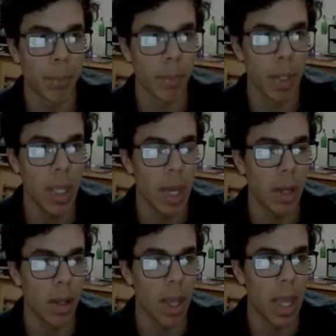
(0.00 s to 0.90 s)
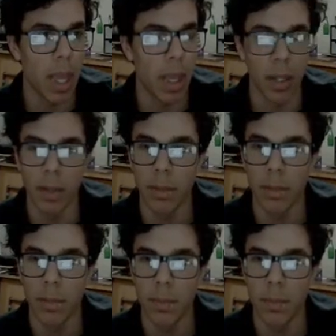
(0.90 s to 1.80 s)
yeah, and
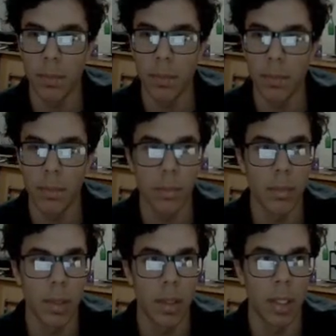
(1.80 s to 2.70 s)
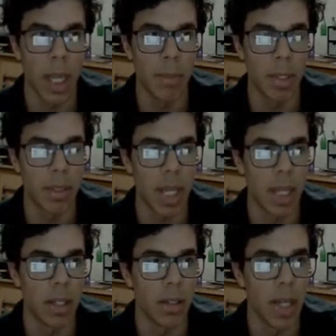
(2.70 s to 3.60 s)
the game just
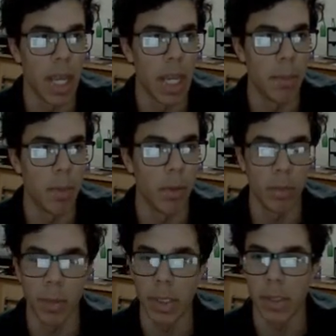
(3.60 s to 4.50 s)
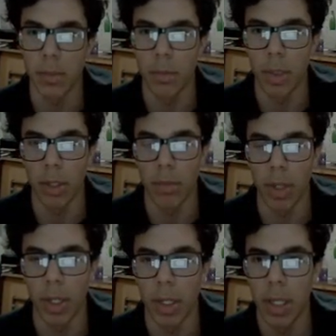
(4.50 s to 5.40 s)
ends in 8 moves, which is really
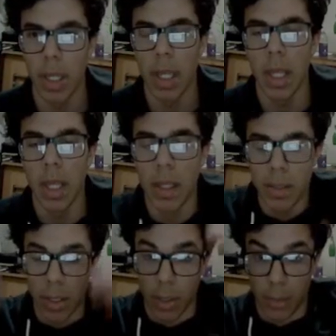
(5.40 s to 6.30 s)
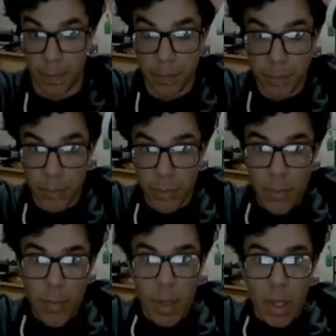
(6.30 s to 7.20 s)
fun. So
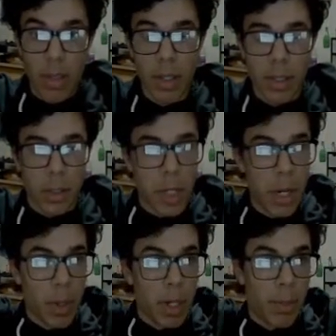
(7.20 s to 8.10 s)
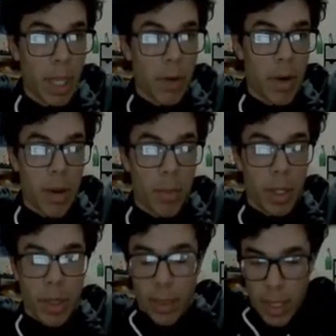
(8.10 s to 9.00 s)
this is a great one to play around
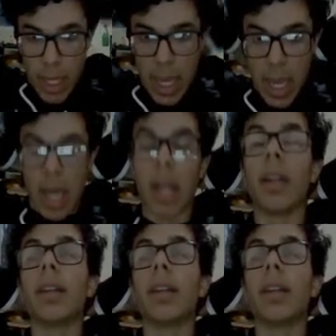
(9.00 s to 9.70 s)
with, and